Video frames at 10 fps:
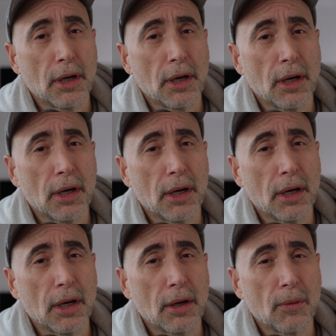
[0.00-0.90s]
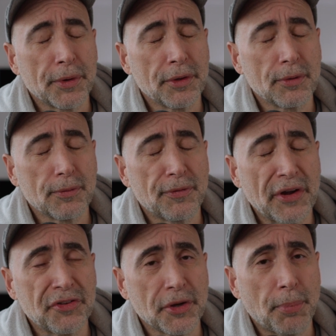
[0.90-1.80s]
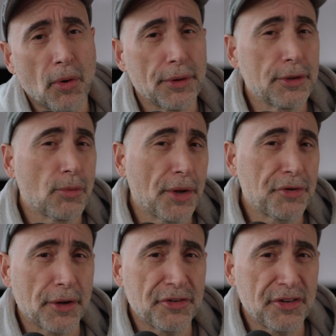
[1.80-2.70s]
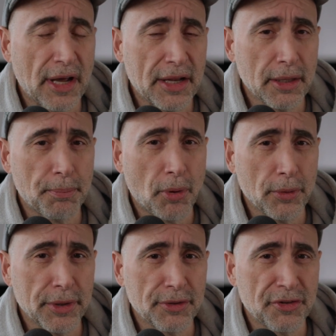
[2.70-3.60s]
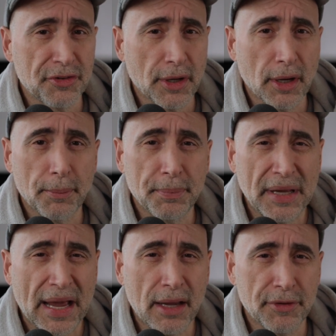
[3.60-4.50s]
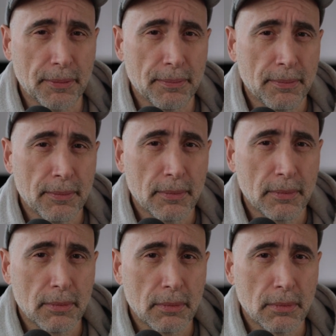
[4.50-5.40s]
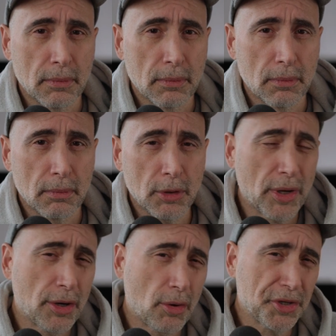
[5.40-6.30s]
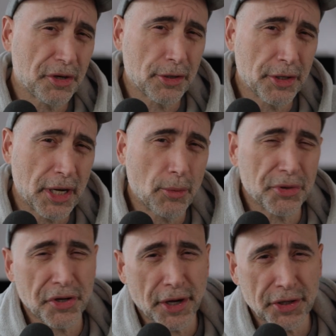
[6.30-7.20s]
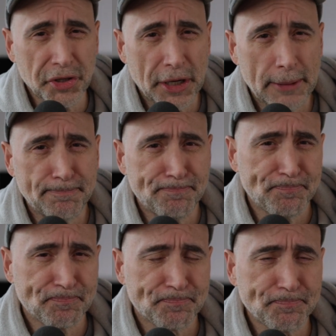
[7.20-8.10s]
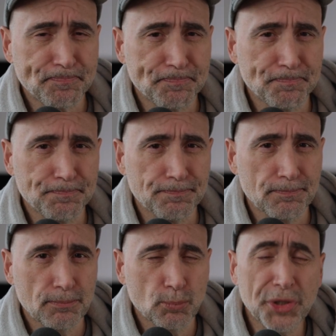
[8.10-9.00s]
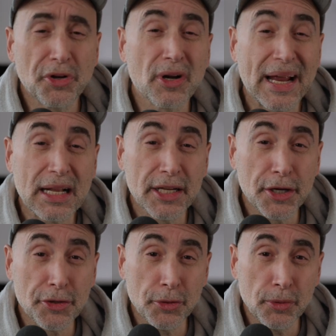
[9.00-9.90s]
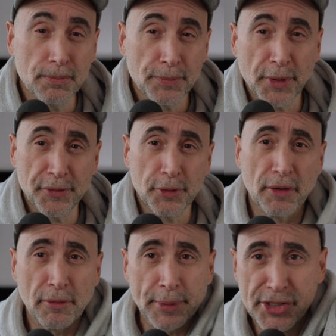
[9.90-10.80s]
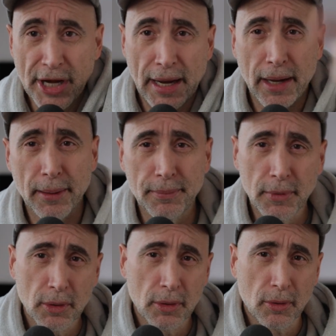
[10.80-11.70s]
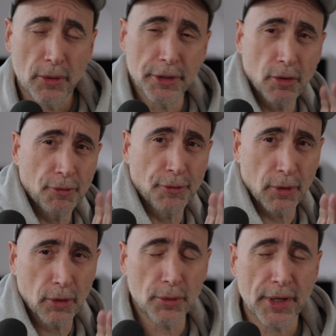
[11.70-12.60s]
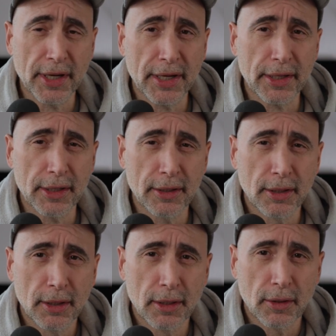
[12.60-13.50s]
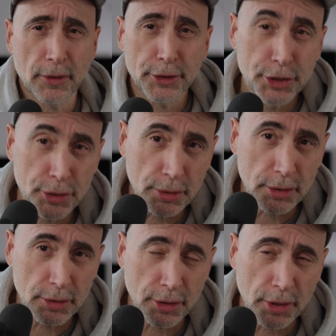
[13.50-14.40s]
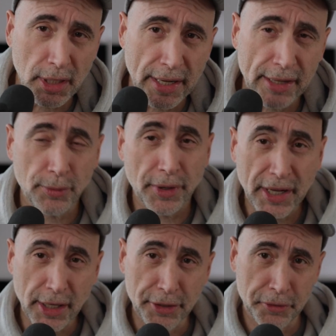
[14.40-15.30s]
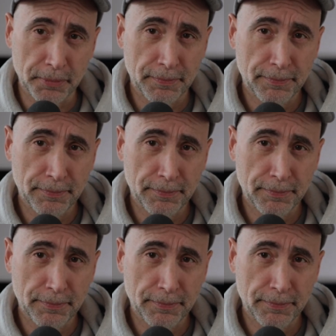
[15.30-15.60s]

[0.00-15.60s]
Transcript: uh, when you face an opponent, you want to understand the opponent's uh, behavior. You want to know what they're good at, what they're not good at, what they're likely to do if you give them a jab or you go for a low kick or you shoot to their legs. What are they going to do?